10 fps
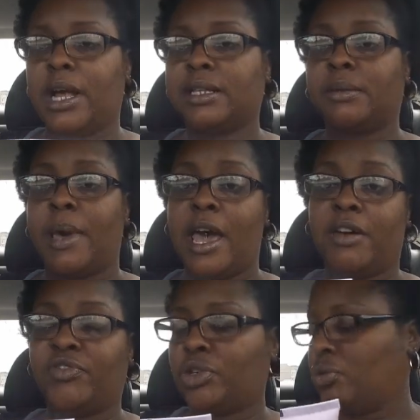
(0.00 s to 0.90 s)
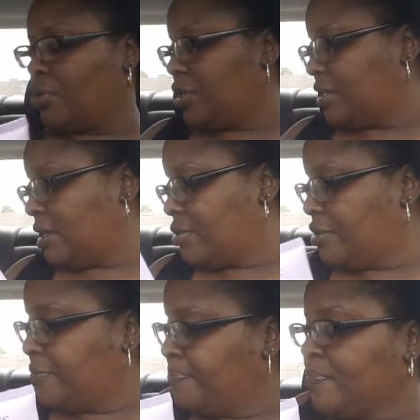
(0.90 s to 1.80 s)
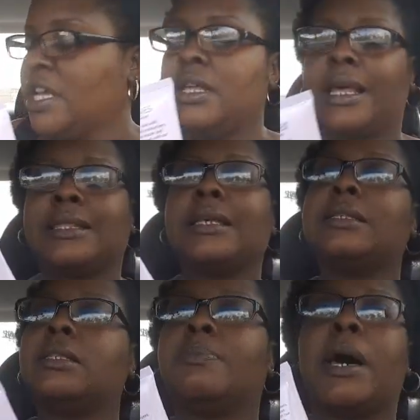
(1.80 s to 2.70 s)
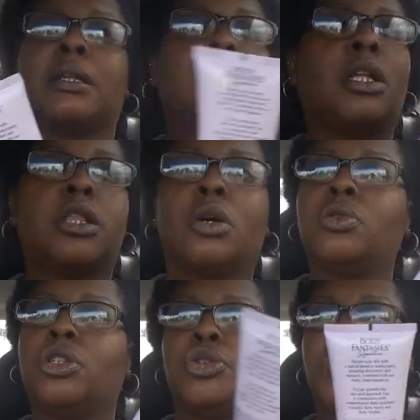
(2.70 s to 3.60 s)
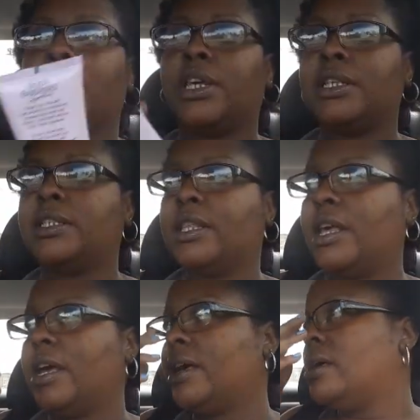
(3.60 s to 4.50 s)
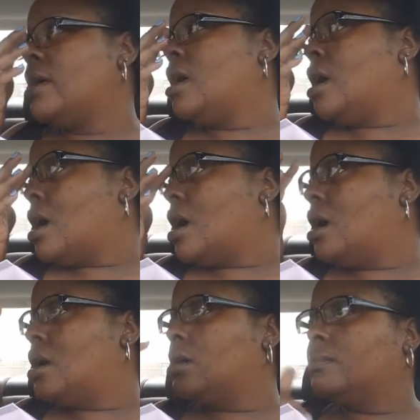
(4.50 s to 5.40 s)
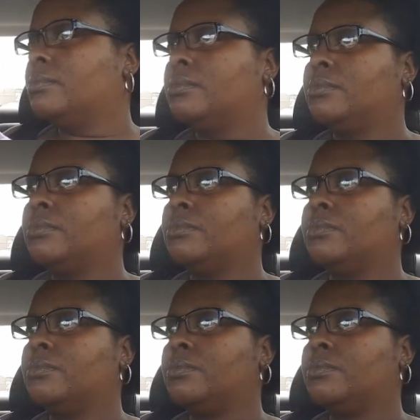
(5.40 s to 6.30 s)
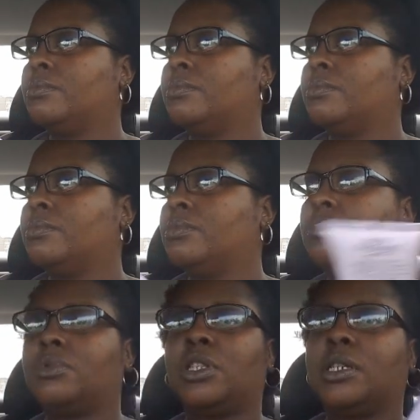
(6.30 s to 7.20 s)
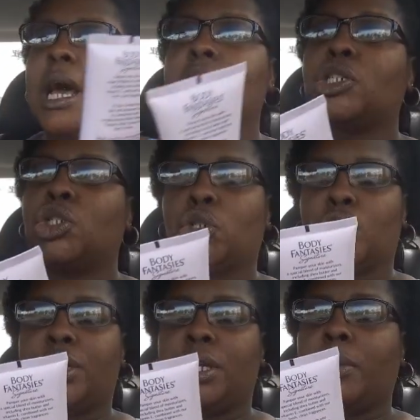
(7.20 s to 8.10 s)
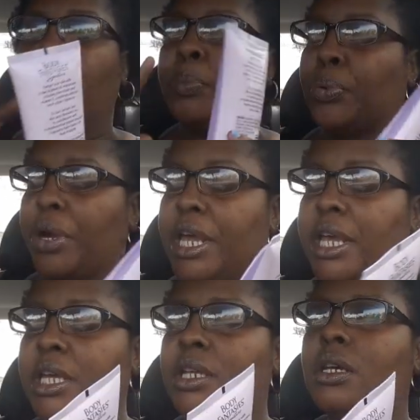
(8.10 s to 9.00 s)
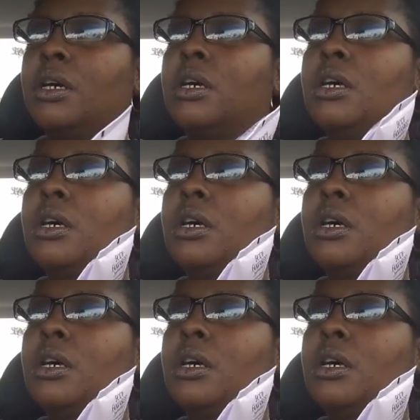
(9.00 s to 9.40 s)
blossom at Victoria's Secret. Like, this is about as close as you can get to that. Um, the Dollar Tree brand,